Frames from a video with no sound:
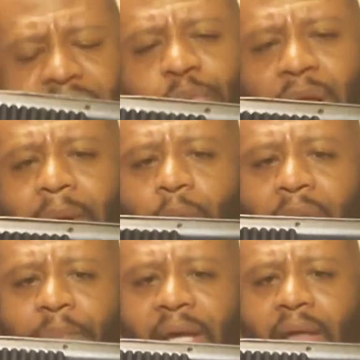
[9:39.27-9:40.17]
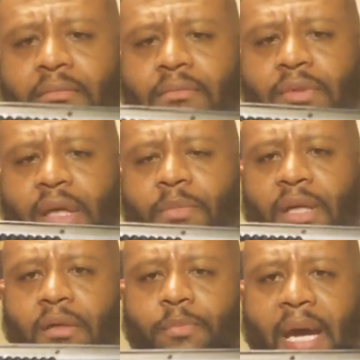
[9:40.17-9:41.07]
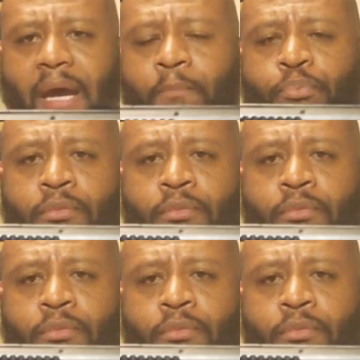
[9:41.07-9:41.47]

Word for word: That's probably about what I paid some years back.